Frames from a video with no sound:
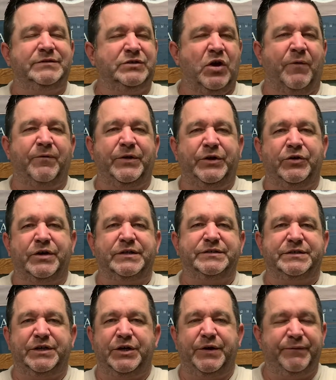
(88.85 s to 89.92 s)
So hopefully you'll
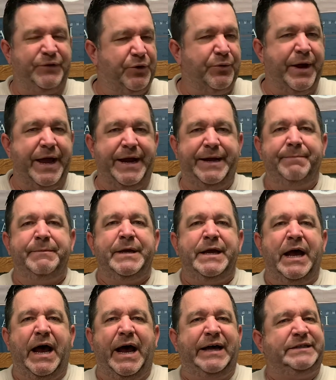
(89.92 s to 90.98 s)
consider, if you're ready,
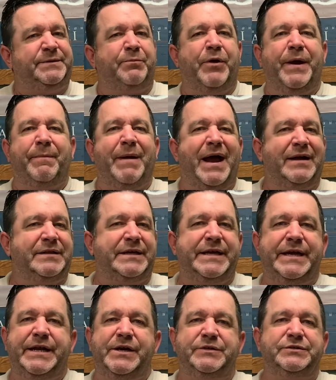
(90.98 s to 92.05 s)
uh, to bring back the
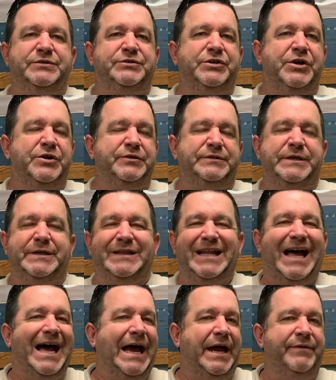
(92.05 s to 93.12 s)
kiddos to church uh,
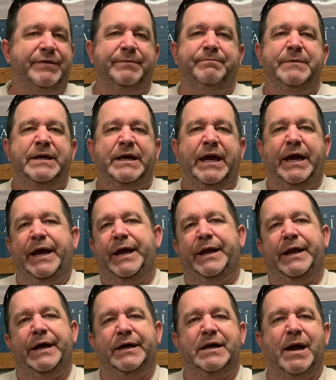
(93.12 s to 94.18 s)
live and, and
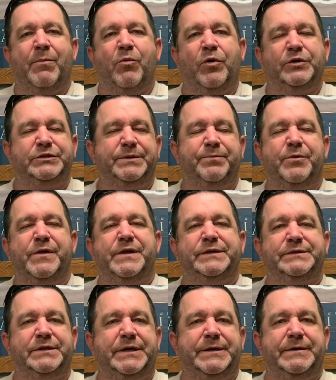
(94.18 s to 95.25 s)
uh, come worship with
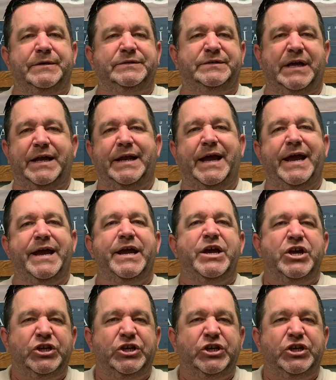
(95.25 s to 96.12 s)
us uh, Sunday,